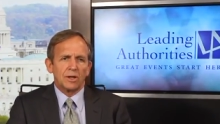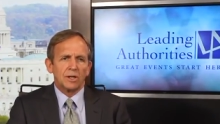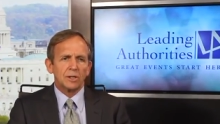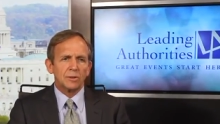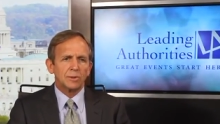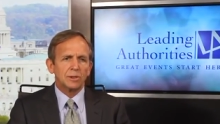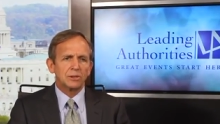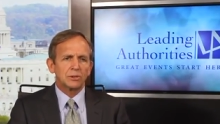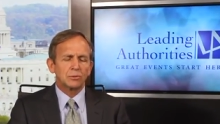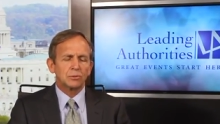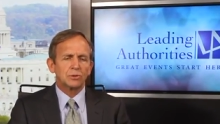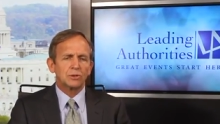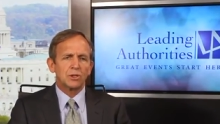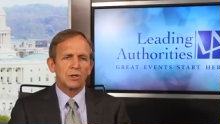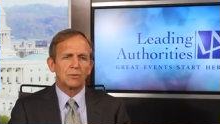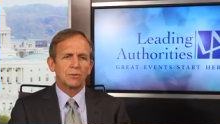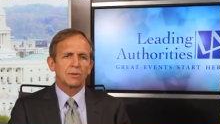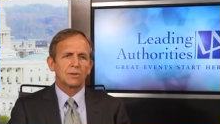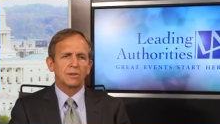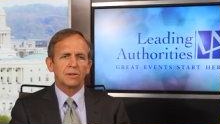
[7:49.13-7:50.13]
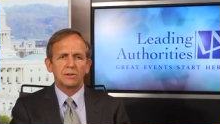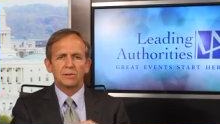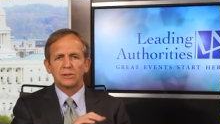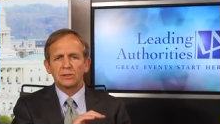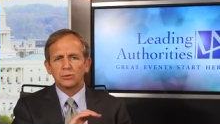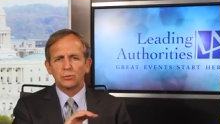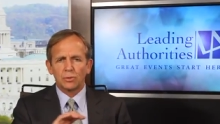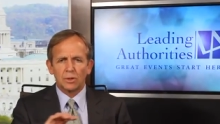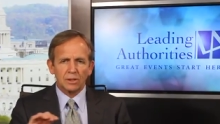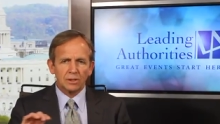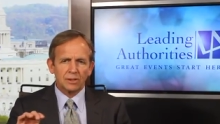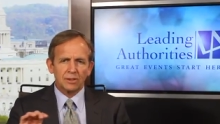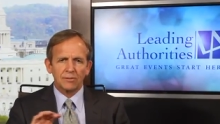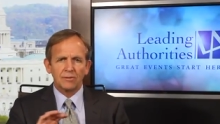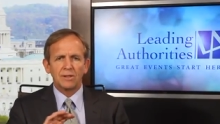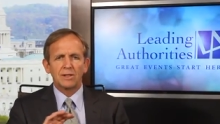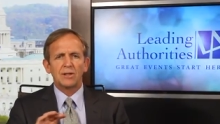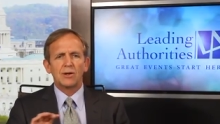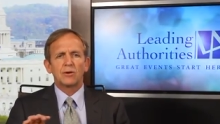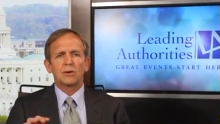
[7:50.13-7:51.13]
enemies were generally in this
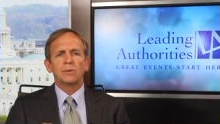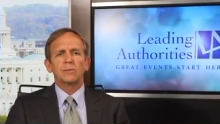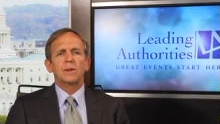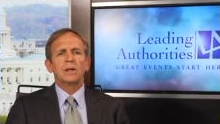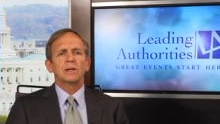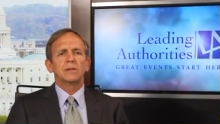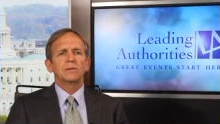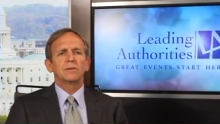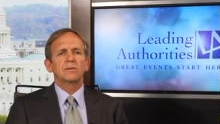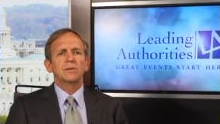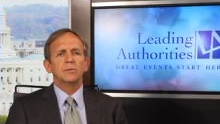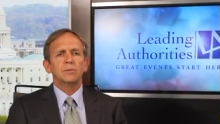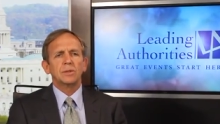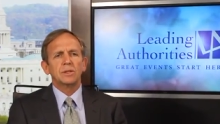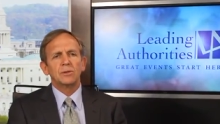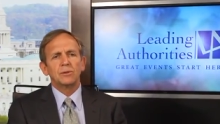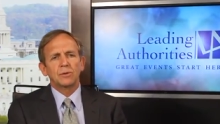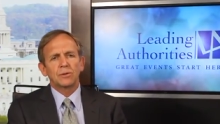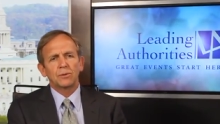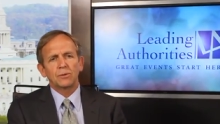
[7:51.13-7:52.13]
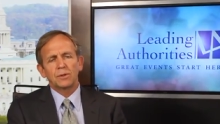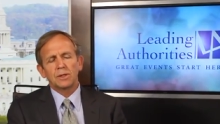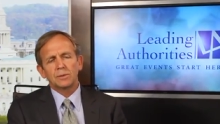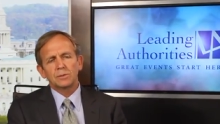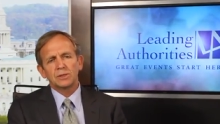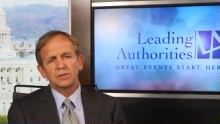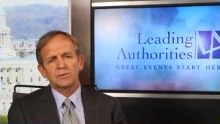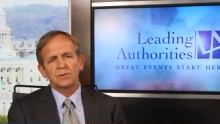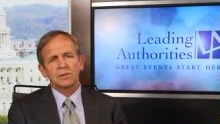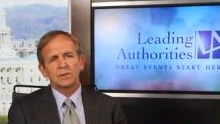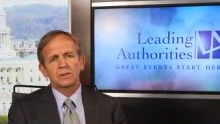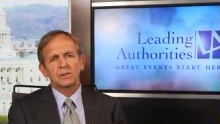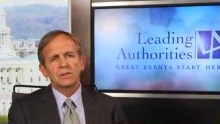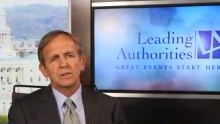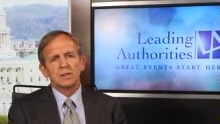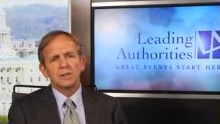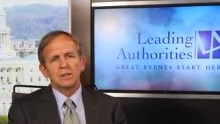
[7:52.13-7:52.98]
relatively narrow band of the mid-northern hemisphere